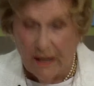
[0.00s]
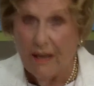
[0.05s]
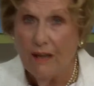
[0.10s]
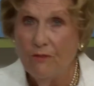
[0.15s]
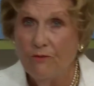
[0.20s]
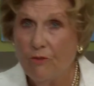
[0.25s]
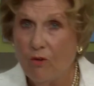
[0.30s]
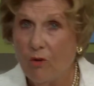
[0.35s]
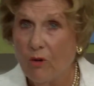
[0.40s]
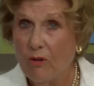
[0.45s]

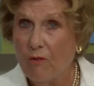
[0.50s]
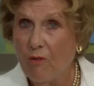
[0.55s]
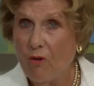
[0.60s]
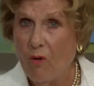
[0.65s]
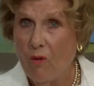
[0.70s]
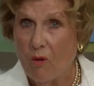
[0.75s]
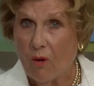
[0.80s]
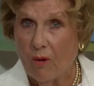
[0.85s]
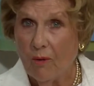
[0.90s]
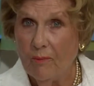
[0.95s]

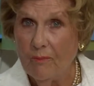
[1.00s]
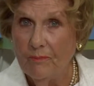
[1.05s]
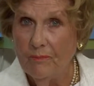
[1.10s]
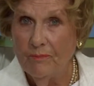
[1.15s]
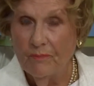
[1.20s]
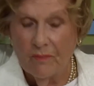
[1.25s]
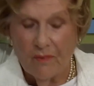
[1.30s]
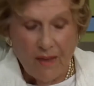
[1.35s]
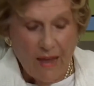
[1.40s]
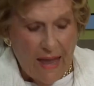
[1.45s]
844.
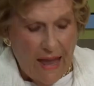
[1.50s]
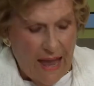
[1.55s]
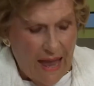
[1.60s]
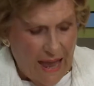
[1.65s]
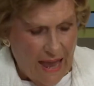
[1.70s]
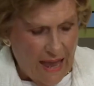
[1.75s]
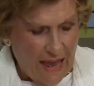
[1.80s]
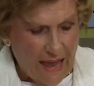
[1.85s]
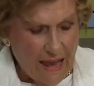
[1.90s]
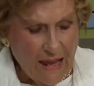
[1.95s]

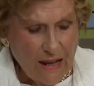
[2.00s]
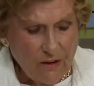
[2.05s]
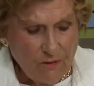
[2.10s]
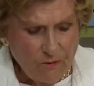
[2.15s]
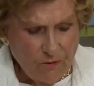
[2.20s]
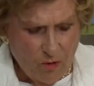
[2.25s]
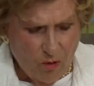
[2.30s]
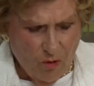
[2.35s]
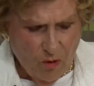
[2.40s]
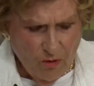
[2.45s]

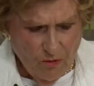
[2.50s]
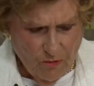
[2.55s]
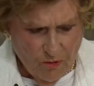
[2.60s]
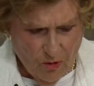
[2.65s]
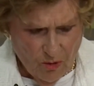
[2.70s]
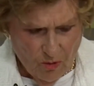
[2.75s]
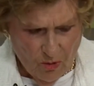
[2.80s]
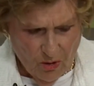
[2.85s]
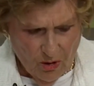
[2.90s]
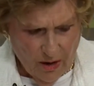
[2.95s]

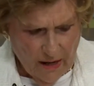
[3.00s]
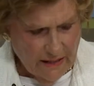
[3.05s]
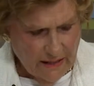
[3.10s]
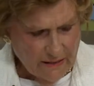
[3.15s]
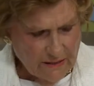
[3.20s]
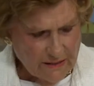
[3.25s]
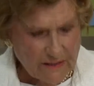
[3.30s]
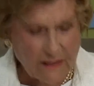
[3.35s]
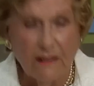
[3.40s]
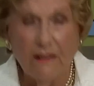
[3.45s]
844.
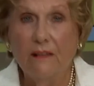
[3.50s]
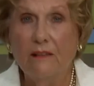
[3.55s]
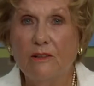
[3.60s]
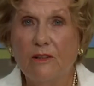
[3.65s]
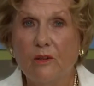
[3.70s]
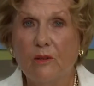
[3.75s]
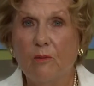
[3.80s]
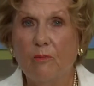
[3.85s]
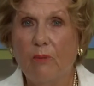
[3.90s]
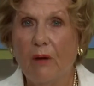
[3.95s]
And send it to
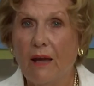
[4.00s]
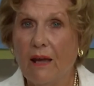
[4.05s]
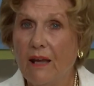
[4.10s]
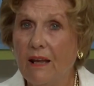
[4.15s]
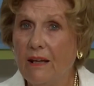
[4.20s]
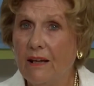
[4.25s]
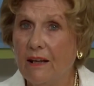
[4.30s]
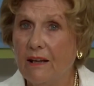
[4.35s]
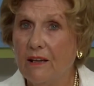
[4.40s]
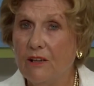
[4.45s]
the Peggy
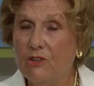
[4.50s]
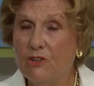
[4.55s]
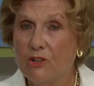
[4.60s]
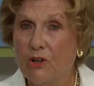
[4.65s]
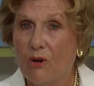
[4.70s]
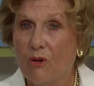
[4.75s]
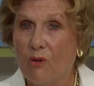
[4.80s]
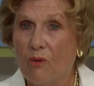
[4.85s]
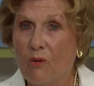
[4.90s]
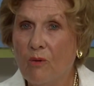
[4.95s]
Denny
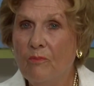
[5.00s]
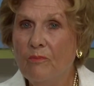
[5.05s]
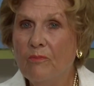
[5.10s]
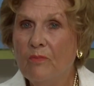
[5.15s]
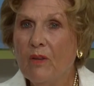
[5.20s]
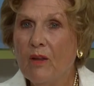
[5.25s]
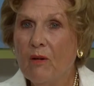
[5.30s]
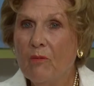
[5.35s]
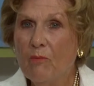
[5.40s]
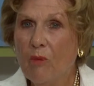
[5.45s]
Show,
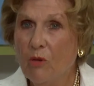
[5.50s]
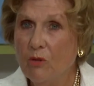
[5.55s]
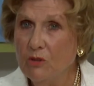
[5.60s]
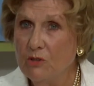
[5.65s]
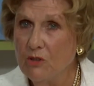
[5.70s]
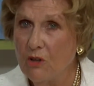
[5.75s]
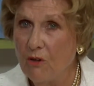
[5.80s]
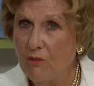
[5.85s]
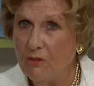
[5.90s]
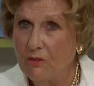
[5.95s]

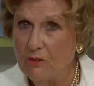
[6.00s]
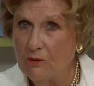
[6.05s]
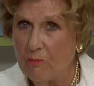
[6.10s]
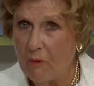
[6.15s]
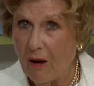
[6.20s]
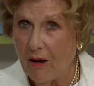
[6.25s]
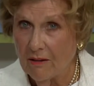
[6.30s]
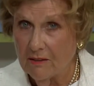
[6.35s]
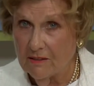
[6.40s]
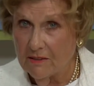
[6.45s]
Post Office
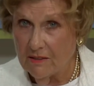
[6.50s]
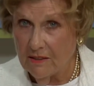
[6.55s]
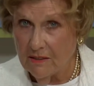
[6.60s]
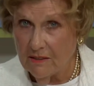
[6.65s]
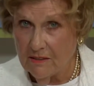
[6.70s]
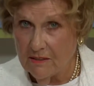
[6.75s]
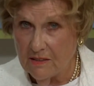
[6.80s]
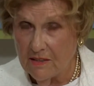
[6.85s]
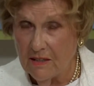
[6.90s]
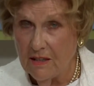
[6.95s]
Box
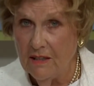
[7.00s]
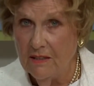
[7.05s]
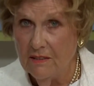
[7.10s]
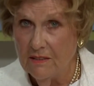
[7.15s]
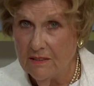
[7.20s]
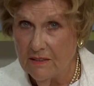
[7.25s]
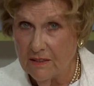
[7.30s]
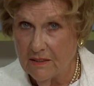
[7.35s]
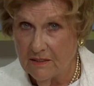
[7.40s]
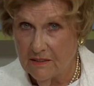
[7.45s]

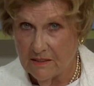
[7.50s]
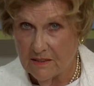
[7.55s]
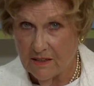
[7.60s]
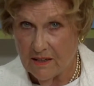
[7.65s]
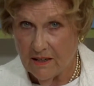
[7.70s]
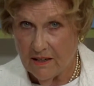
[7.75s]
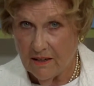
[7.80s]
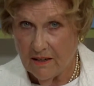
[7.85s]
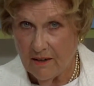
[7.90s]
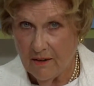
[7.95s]

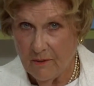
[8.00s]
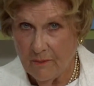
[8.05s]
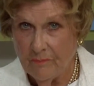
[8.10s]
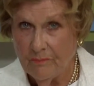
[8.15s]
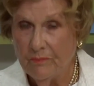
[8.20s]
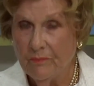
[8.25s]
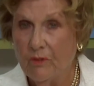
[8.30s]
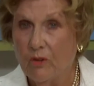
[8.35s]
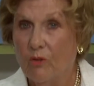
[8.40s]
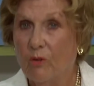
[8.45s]
1616,
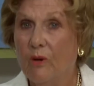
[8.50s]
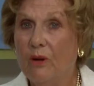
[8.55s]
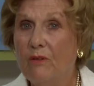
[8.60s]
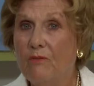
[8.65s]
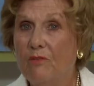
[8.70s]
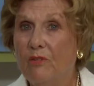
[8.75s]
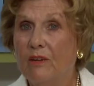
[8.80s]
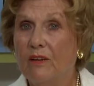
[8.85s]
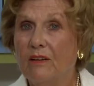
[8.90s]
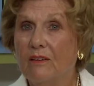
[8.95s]

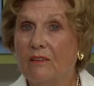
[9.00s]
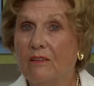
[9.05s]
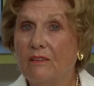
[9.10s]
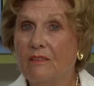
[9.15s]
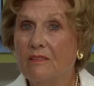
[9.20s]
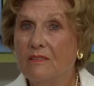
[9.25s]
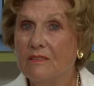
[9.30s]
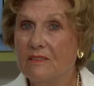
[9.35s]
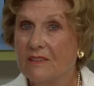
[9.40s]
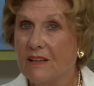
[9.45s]
Greenville,
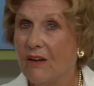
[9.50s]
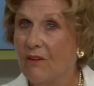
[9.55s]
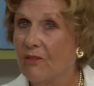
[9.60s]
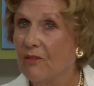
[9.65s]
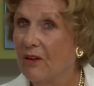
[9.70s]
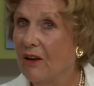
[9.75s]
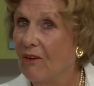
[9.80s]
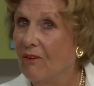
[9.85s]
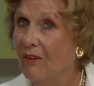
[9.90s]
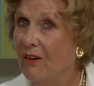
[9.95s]
South
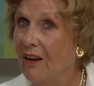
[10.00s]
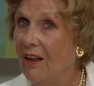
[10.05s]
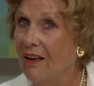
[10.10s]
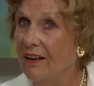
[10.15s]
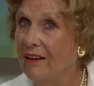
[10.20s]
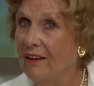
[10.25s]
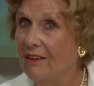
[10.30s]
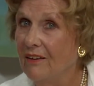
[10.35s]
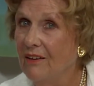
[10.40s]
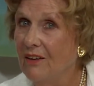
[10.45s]

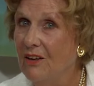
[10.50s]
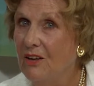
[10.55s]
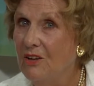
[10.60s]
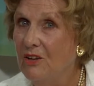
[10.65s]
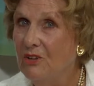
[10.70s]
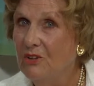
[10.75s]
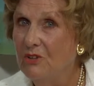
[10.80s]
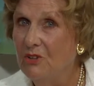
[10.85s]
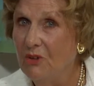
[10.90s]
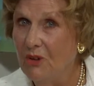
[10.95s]
Carolina
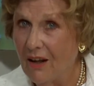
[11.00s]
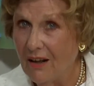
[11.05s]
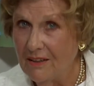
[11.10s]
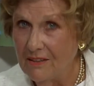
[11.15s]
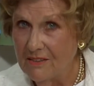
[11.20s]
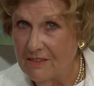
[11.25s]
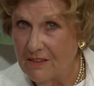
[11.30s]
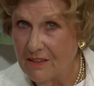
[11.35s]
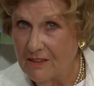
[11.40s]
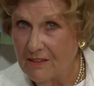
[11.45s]

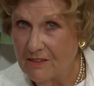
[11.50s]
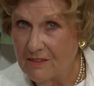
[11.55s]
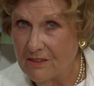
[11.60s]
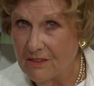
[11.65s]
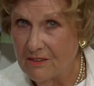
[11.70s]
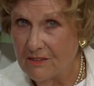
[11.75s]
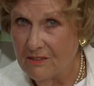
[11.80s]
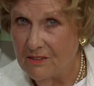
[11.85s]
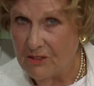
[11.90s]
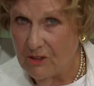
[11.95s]

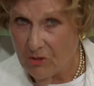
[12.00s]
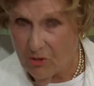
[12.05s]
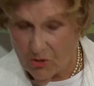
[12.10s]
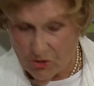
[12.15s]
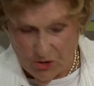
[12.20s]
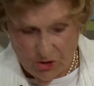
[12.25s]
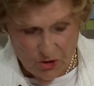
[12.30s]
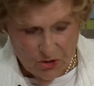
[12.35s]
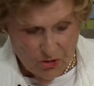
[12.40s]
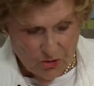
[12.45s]

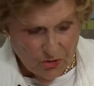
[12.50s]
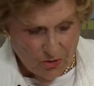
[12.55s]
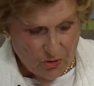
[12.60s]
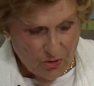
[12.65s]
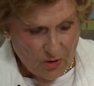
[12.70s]
29602,